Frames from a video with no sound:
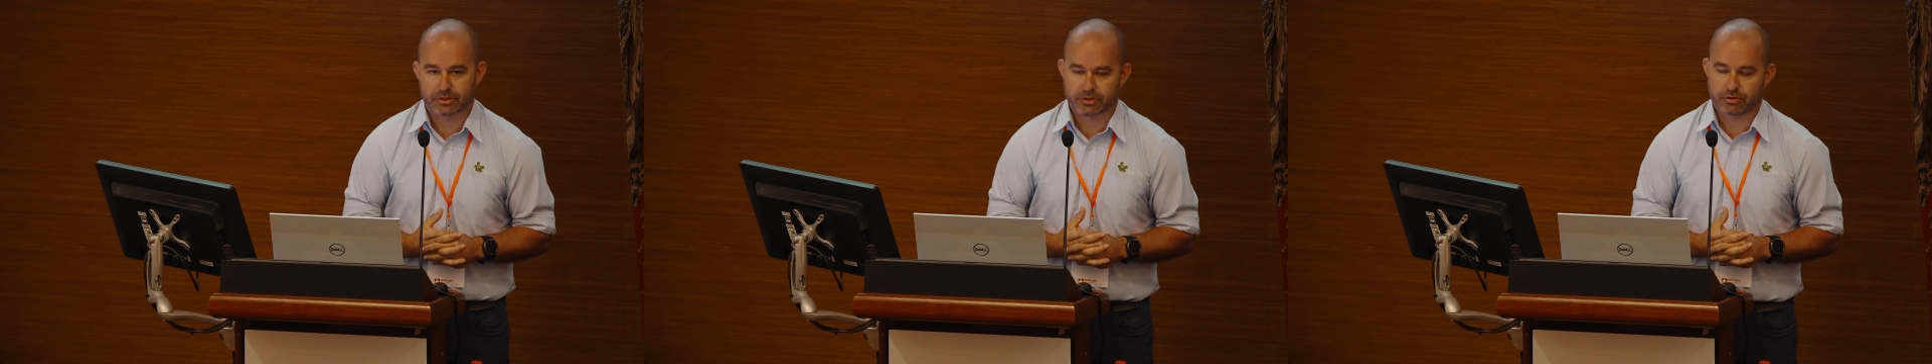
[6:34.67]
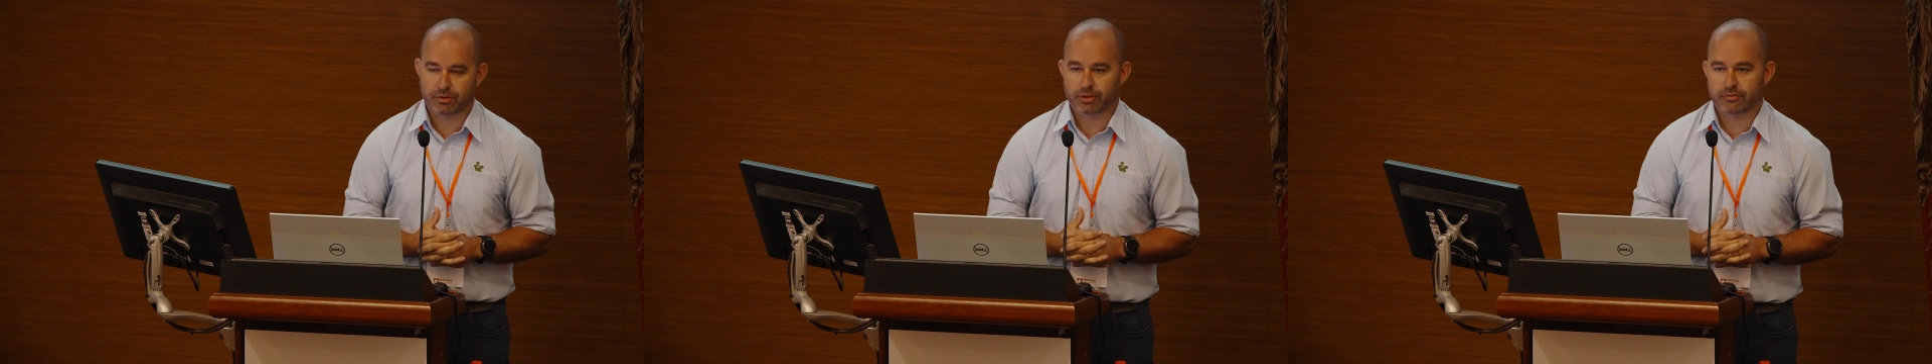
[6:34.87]

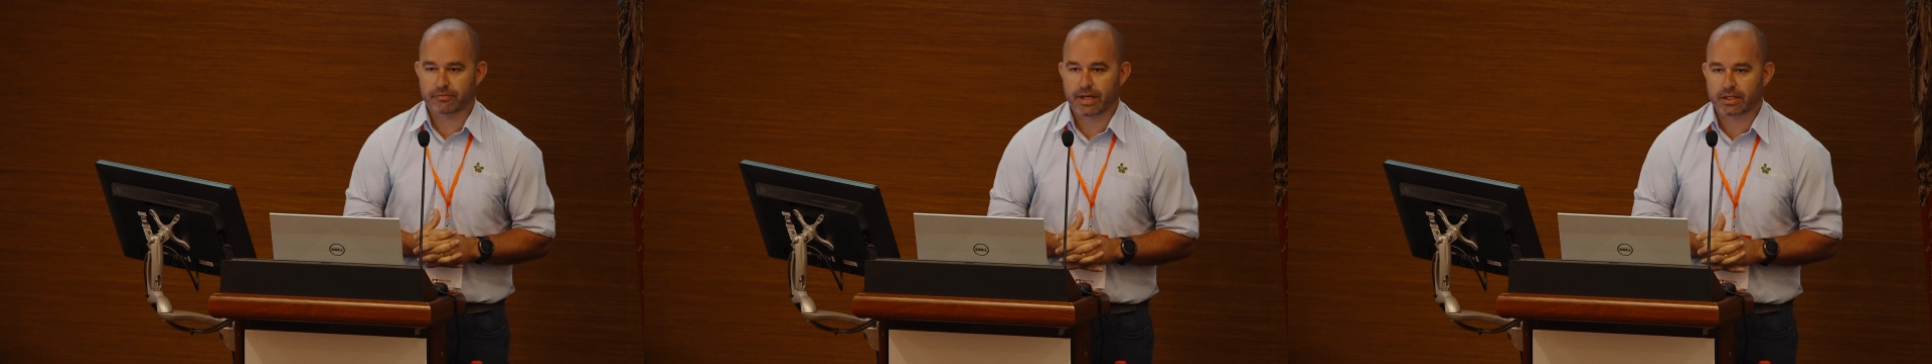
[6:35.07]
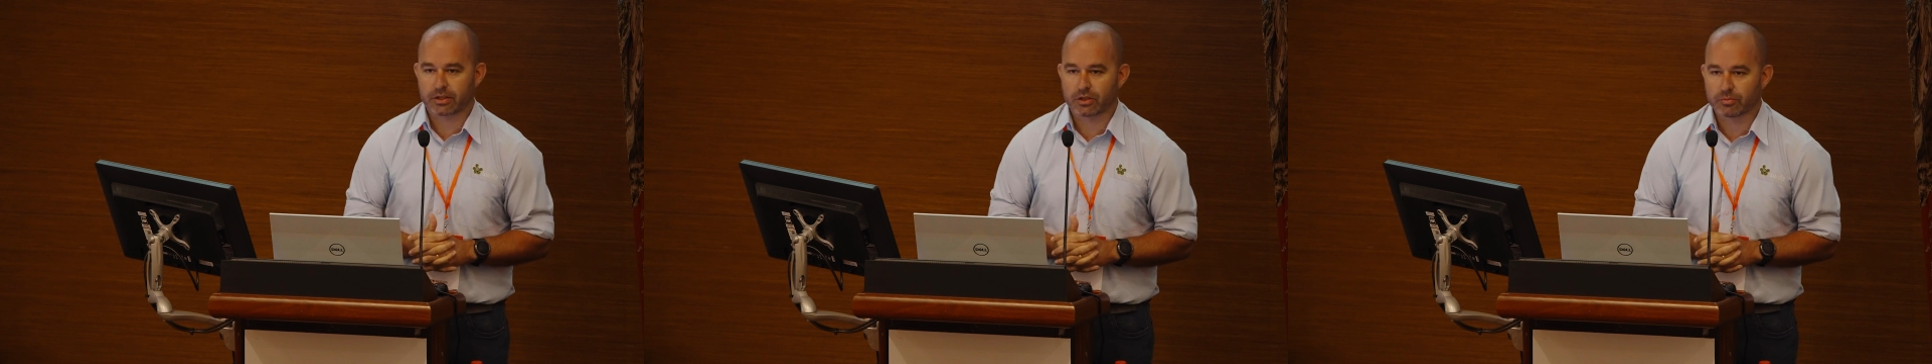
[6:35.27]
stronger
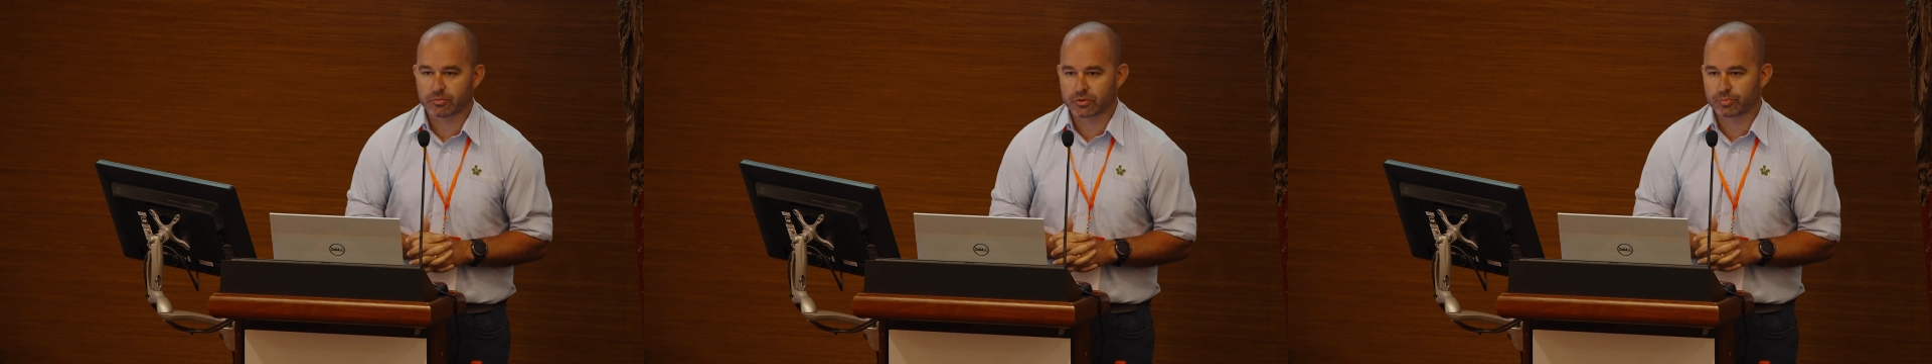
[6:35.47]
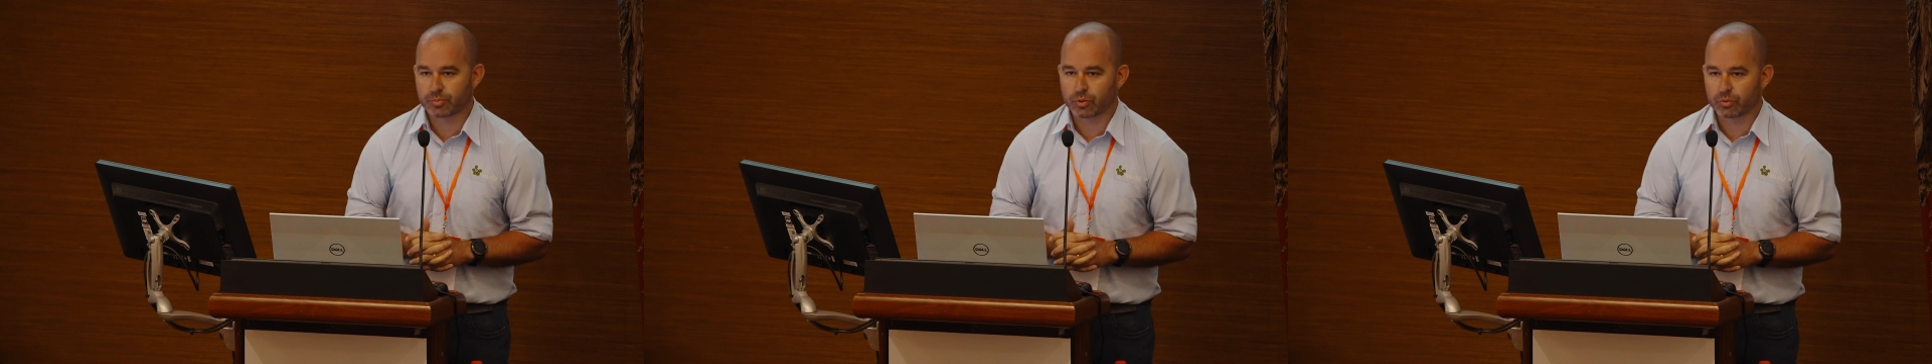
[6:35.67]
vacuum
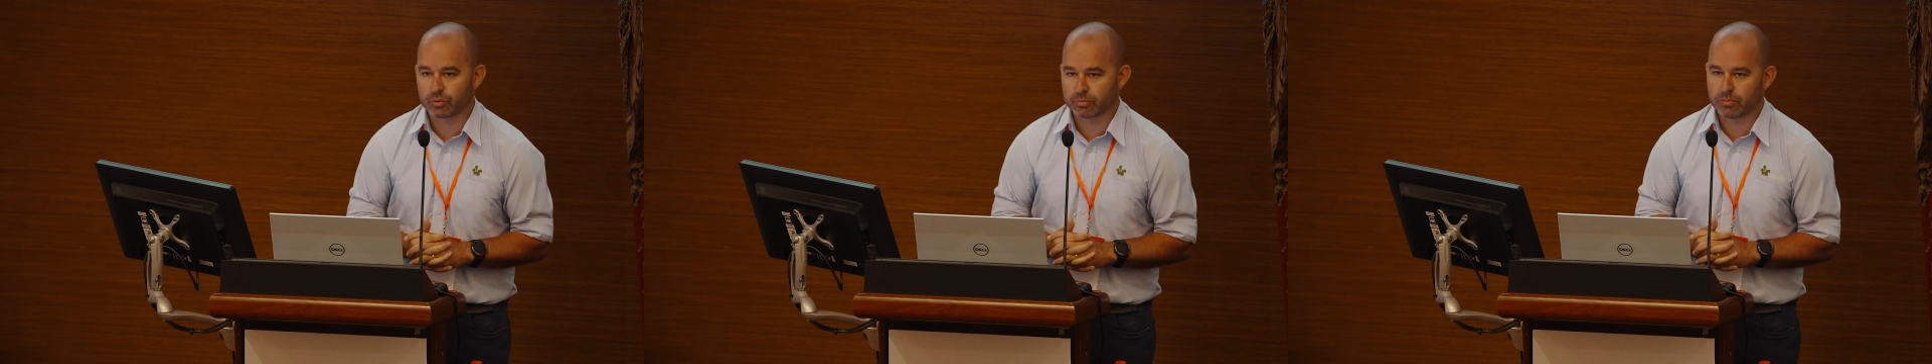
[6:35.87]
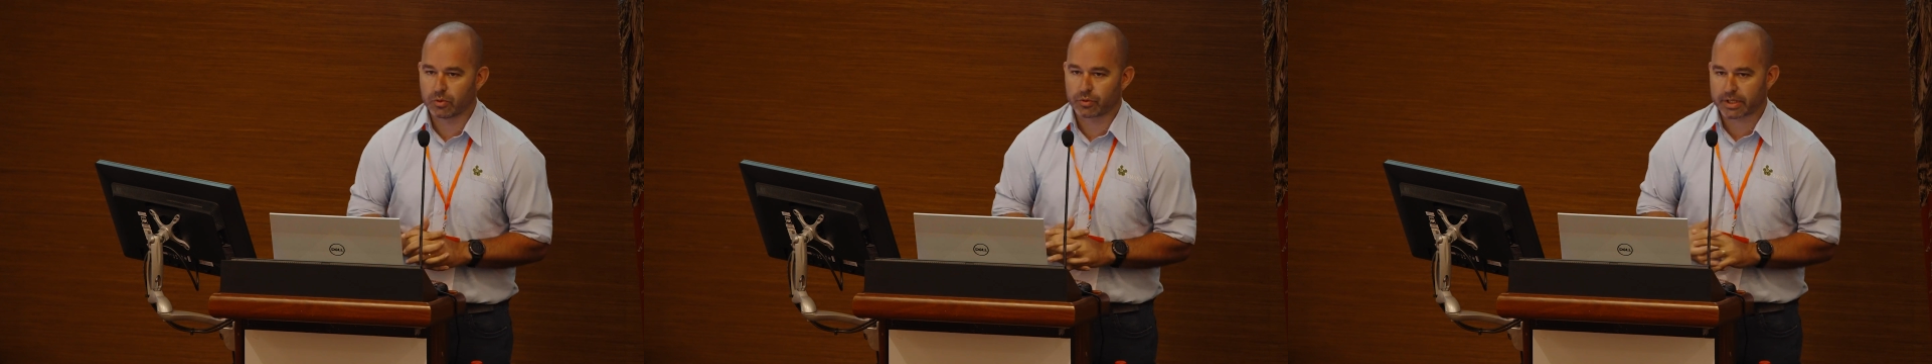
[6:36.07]
to
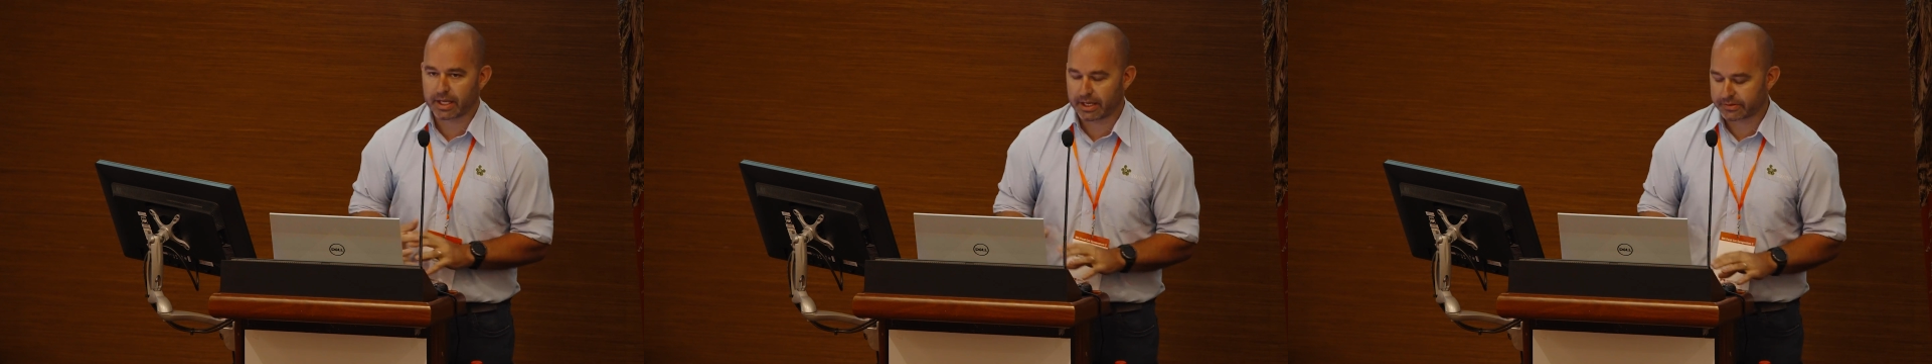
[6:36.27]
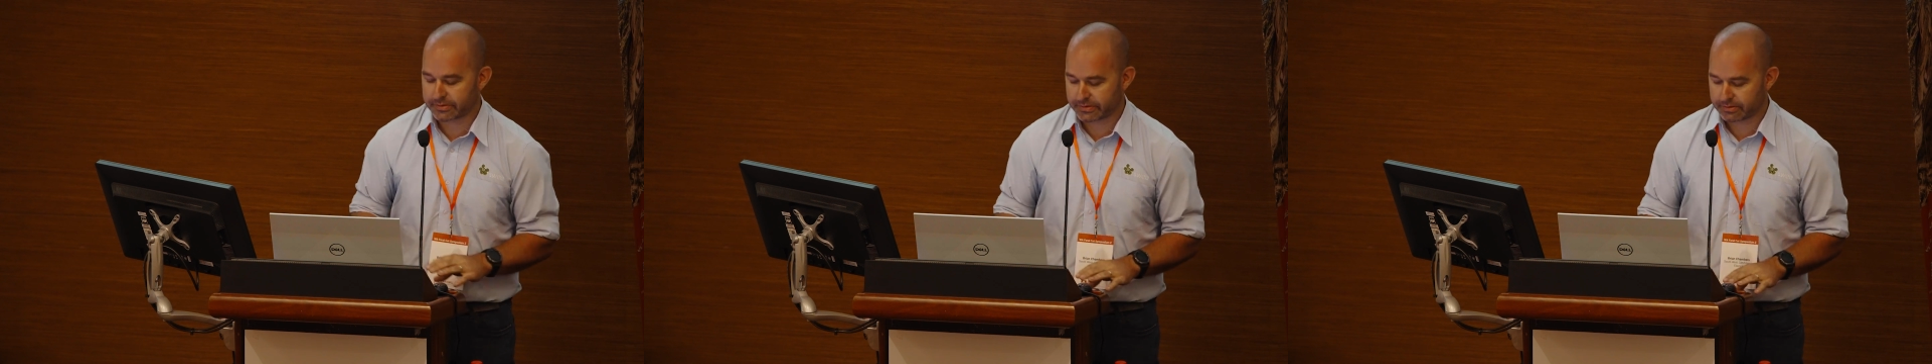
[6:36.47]
pull more
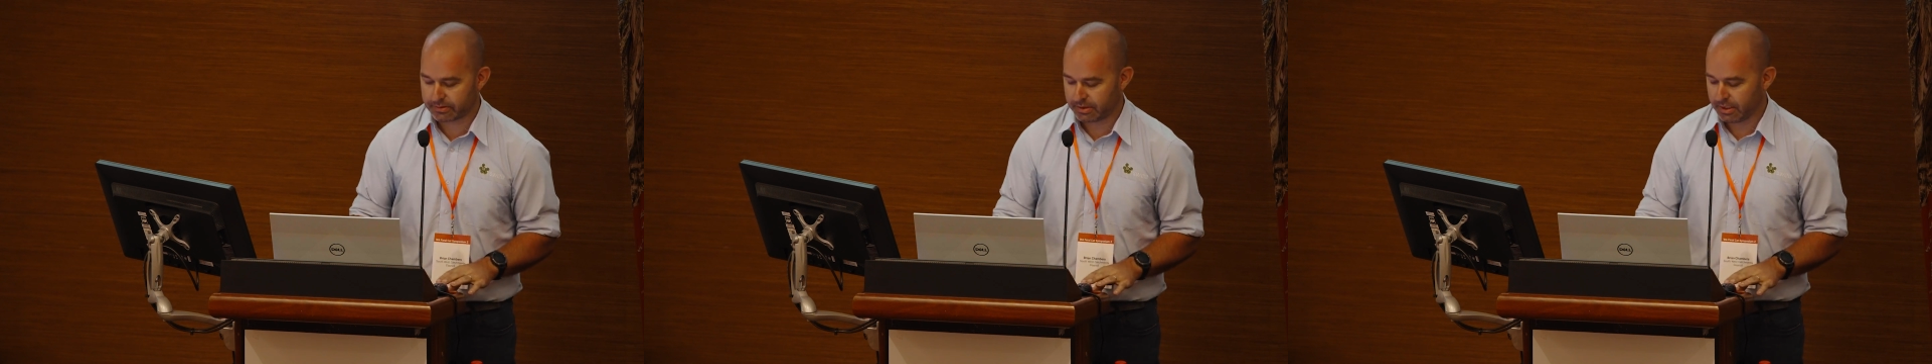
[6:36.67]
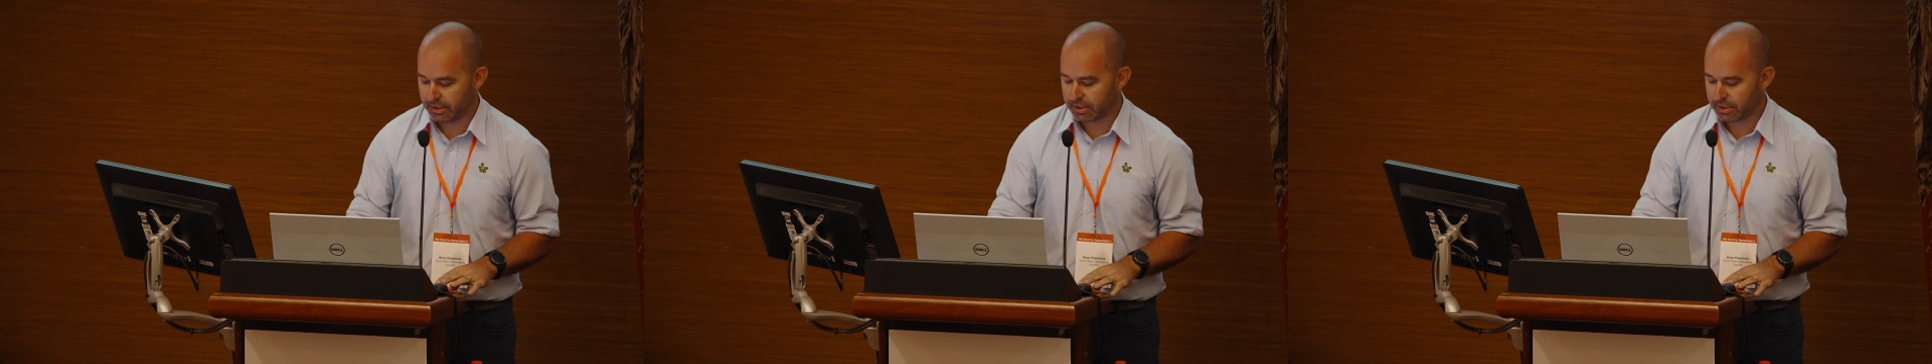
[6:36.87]
cats